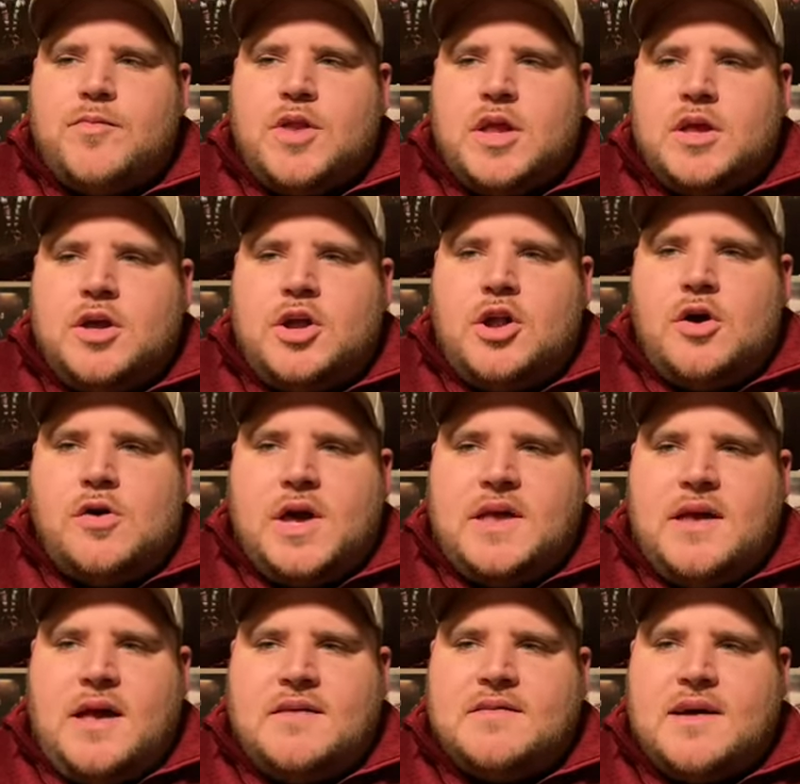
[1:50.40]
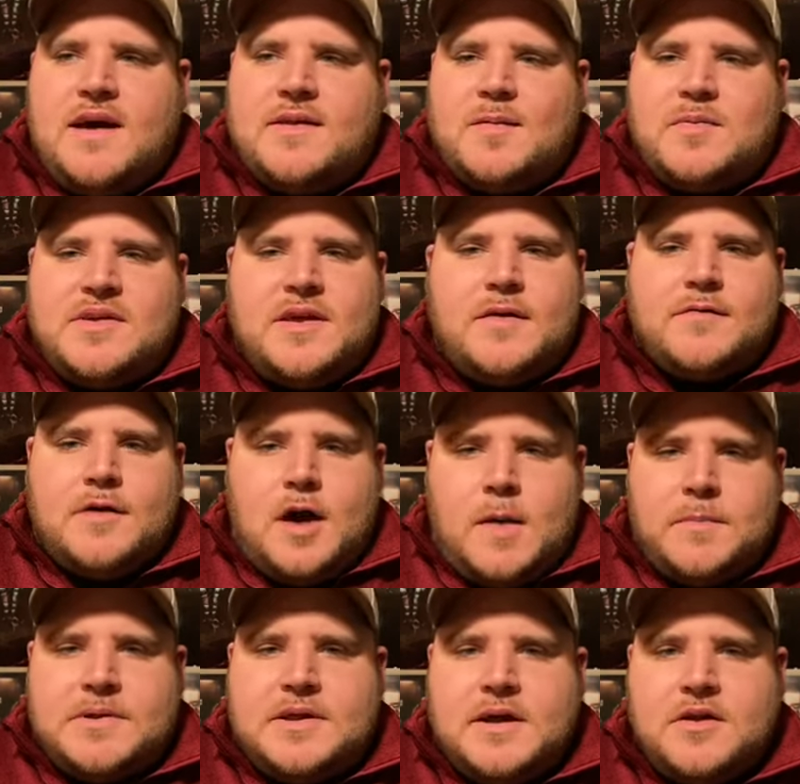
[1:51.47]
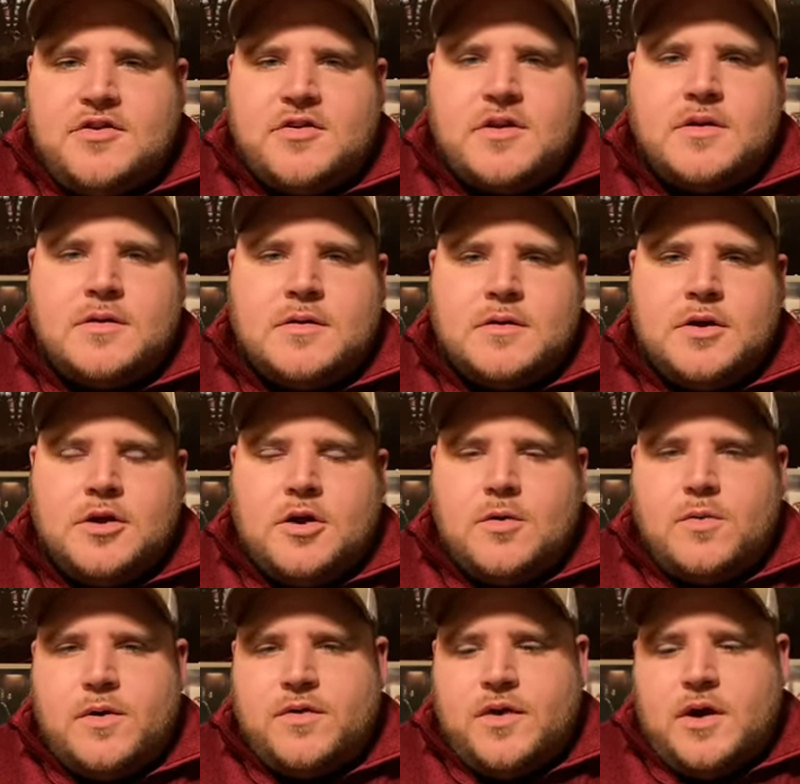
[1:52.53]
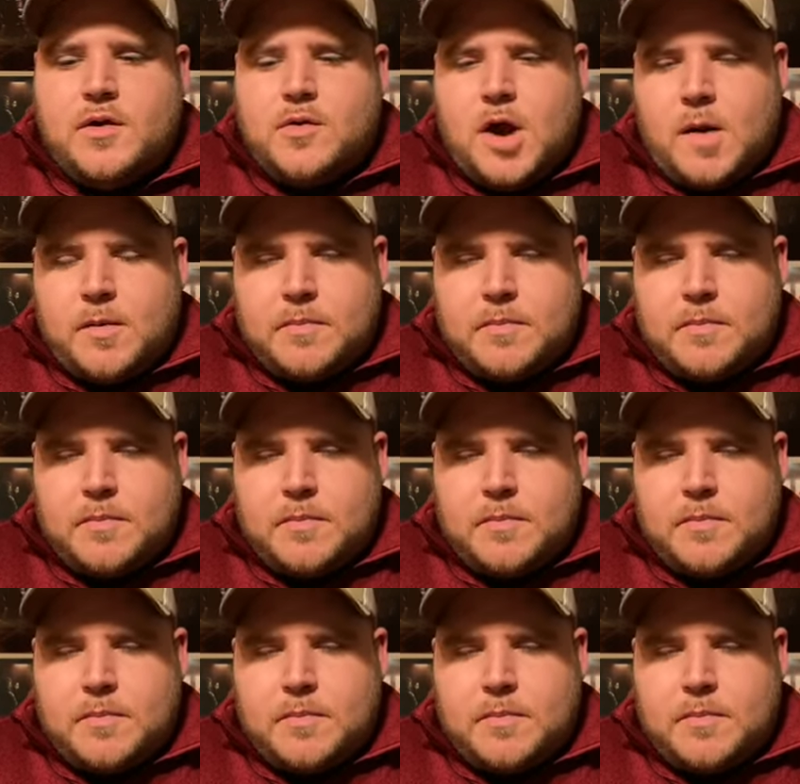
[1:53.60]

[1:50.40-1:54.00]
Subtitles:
he's got some stiff competition, with Robert